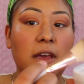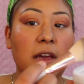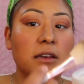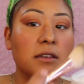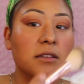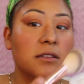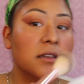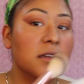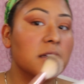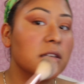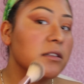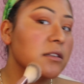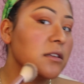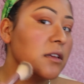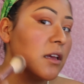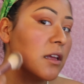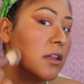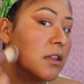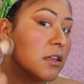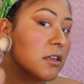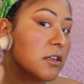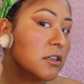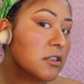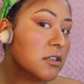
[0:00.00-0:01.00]
excess
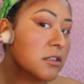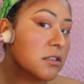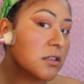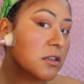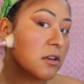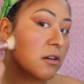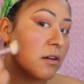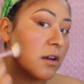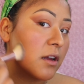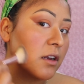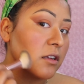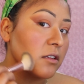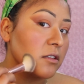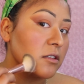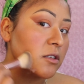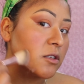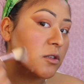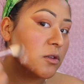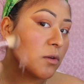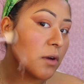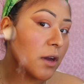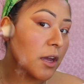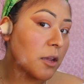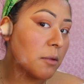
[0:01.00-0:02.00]
and then just go ahead and
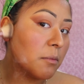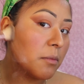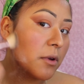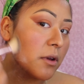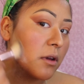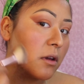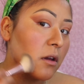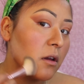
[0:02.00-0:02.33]
swipe